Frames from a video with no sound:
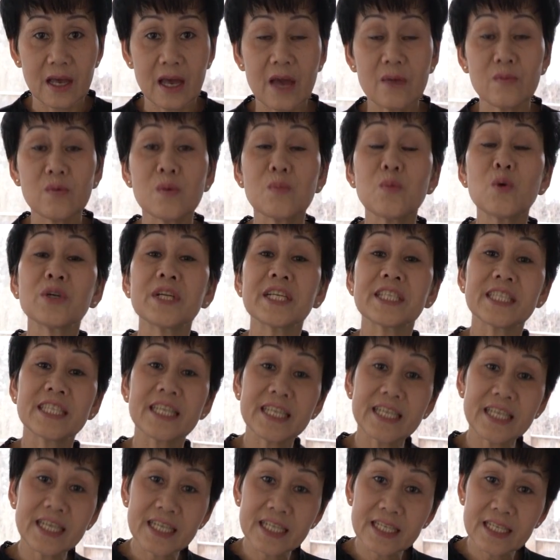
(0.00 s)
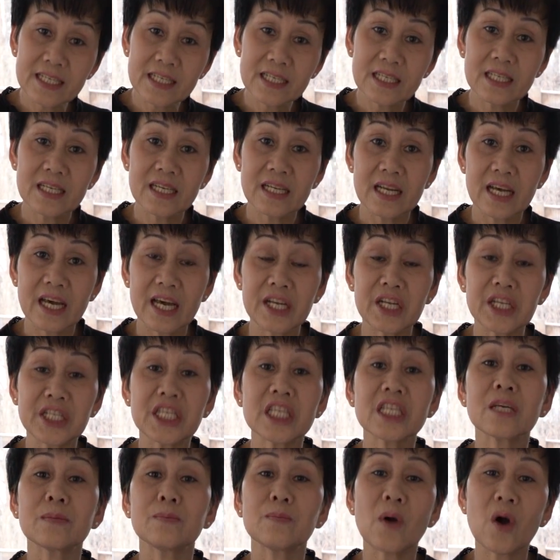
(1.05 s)
and we put the chicken and the
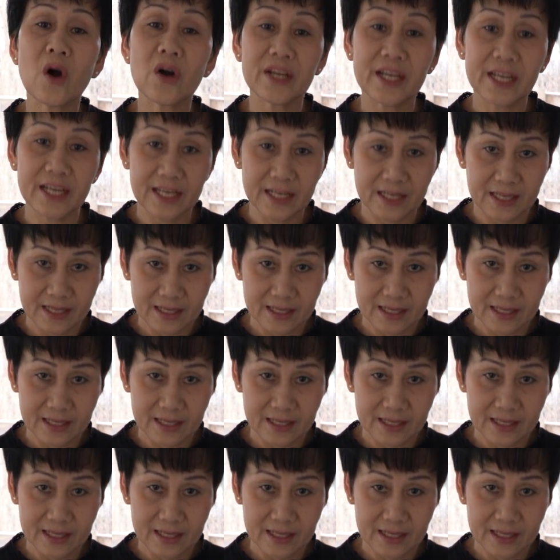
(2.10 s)
chicken bone in.